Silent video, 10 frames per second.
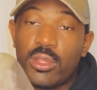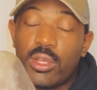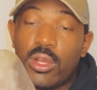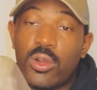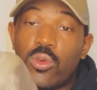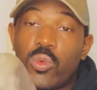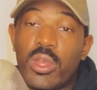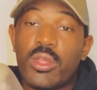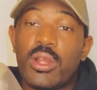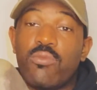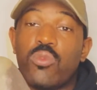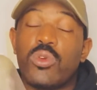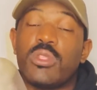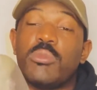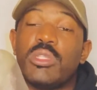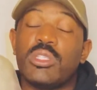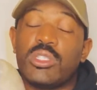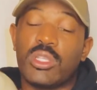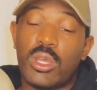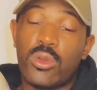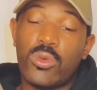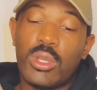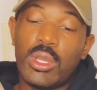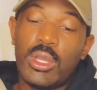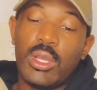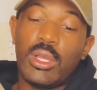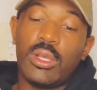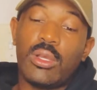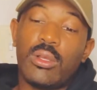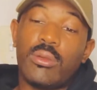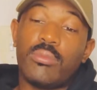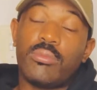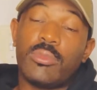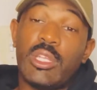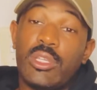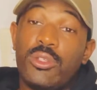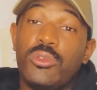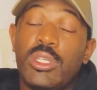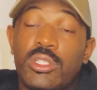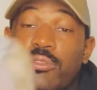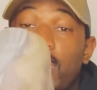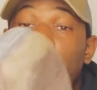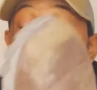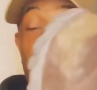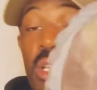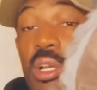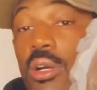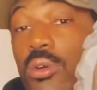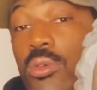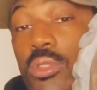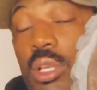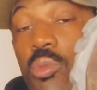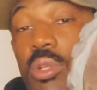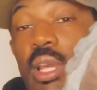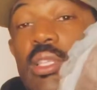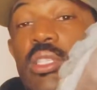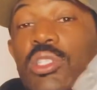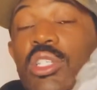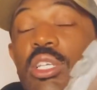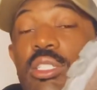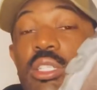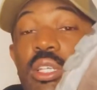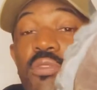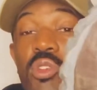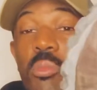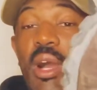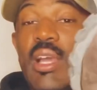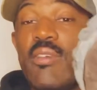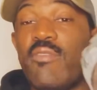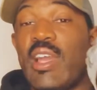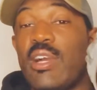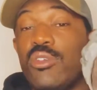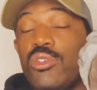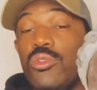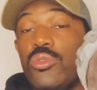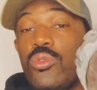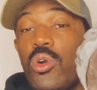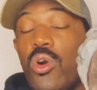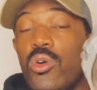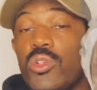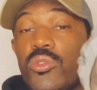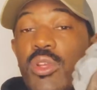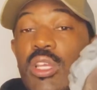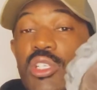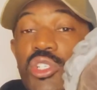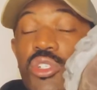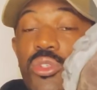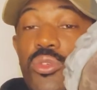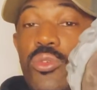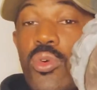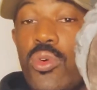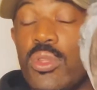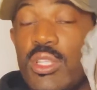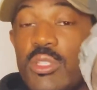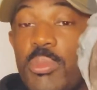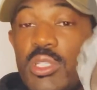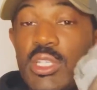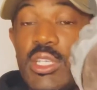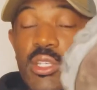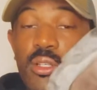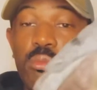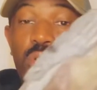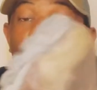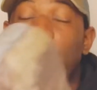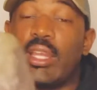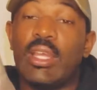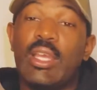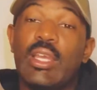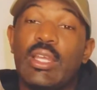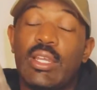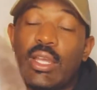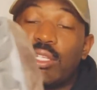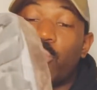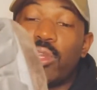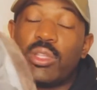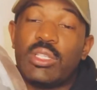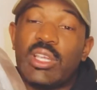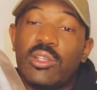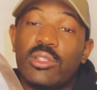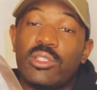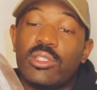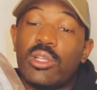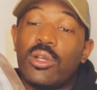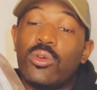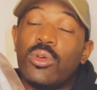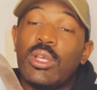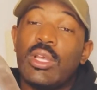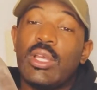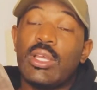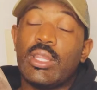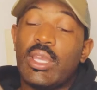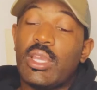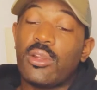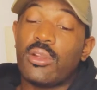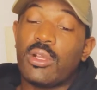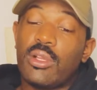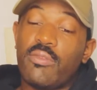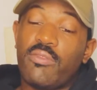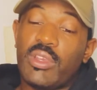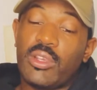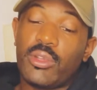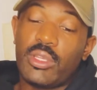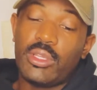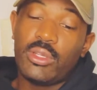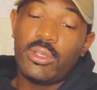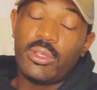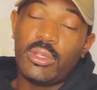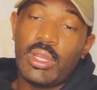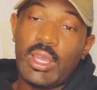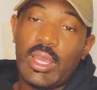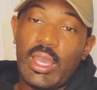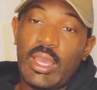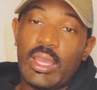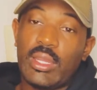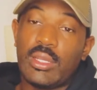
cold weather, I've worn them in the snow. They do get your feet pretty cold, so I would not suggest that if you buy a value all-terrain shoe or this particular brand, not to wear these out in the snow. They are very good at